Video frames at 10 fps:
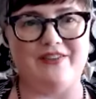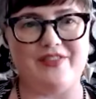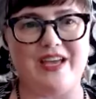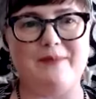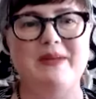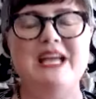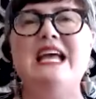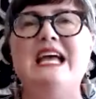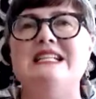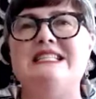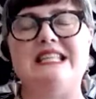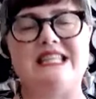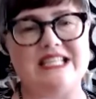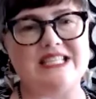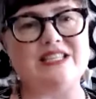and said this isn't
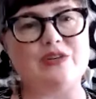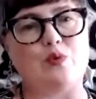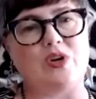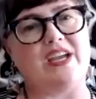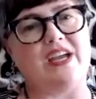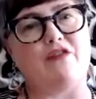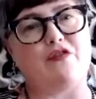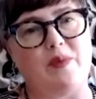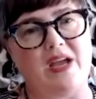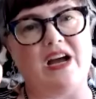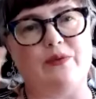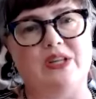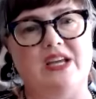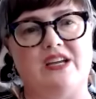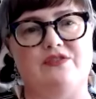working out for me i would like a
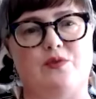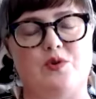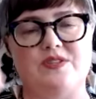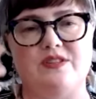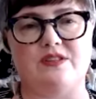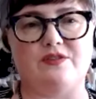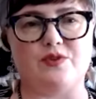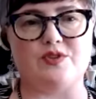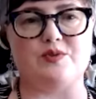divorce and the divorce was granted